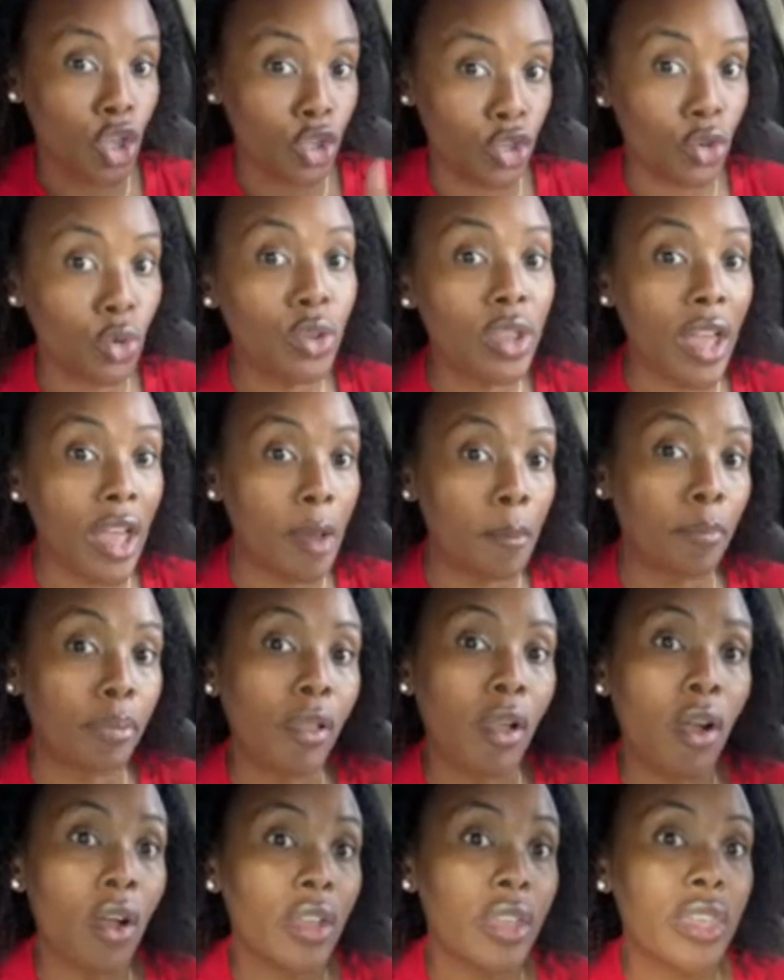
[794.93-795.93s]
you, the
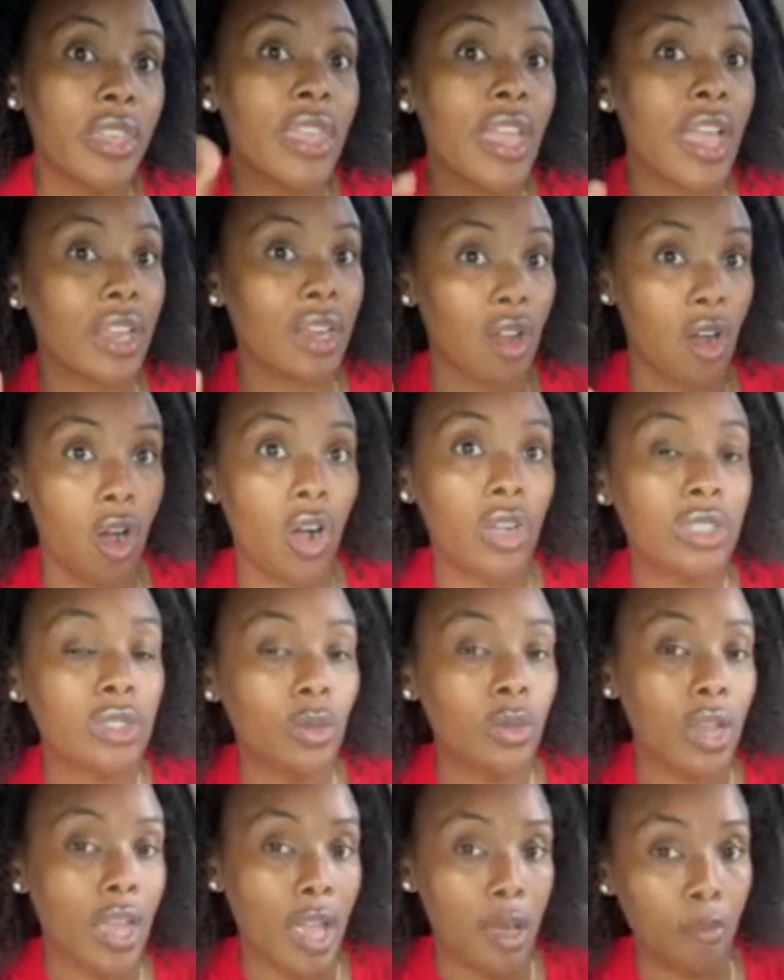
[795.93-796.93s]
employee, and
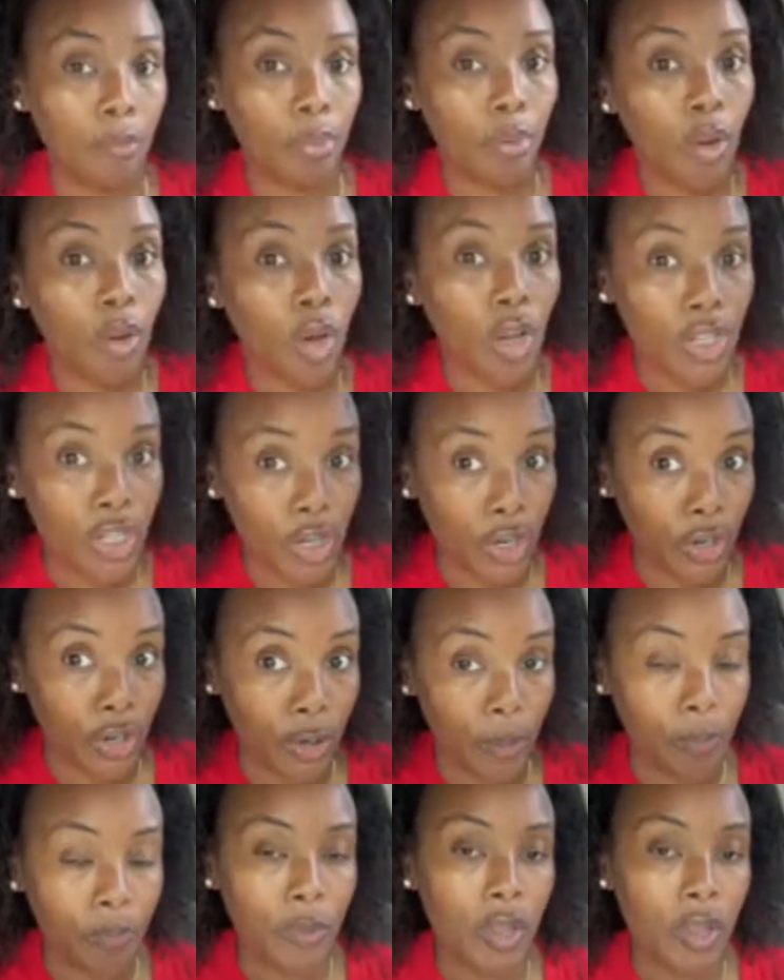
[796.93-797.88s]
also the employer.